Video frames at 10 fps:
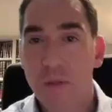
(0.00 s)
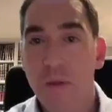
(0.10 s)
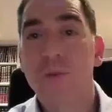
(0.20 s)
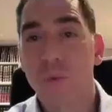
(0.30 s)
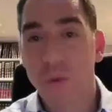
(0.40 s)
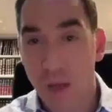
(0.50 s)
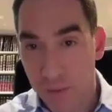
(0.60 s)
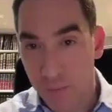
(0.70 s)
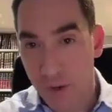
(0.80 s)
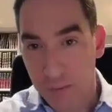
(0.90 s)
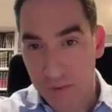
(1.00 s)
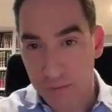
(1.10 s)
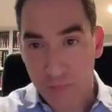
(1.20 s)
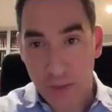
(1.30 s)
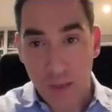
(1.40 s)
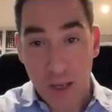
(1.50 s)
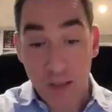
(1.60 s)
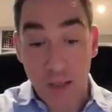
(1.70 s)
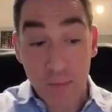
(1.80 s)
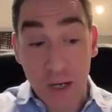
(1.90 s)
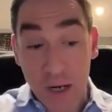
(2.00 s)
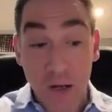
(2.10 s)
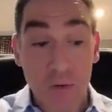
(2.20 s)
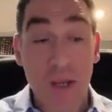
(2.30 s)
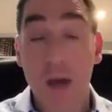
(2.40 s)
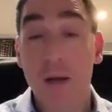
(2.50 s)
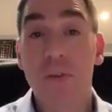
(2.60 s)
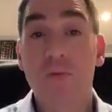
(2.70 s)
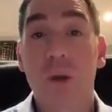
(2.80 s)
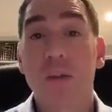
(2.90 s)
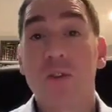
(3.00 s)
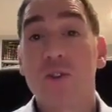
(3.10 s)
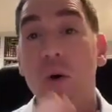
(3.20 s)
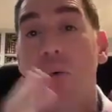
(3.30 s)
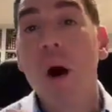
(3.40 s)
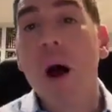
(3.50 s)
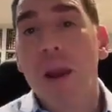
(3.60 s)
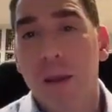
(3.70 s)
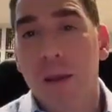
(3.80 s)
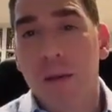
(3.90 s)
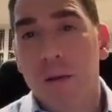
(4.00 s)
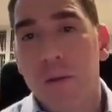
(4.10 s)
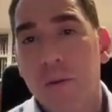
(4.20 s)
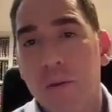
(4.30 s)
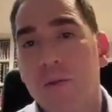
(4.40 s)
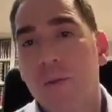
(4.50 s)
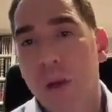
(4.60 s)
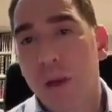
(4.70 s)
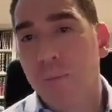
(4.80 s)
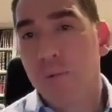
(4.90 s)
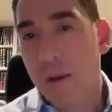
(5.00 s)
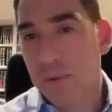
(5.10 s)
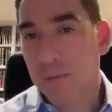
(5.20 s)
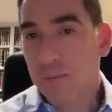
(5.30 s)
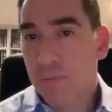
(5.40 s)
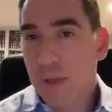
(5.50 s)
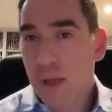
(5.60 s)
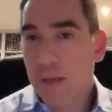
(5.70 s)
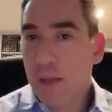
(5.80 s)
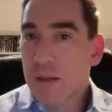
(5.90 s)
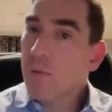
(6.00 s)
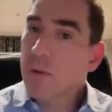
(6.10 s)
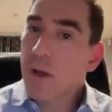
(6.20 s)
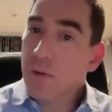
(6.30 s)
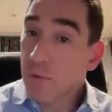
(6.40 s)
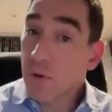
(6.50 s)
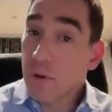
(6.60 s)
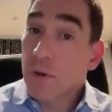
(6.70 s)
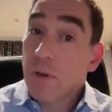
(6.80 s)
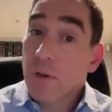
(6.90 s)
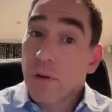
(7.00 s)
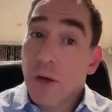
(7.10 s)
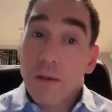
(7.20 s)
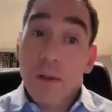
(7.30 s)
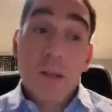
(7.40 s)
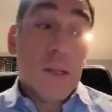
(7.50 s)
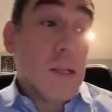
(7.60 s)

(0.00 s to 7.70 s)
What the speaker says: Those were not the problem. And the Gemara goes out of its way to show why those were not the problem and that they were not wrong, right?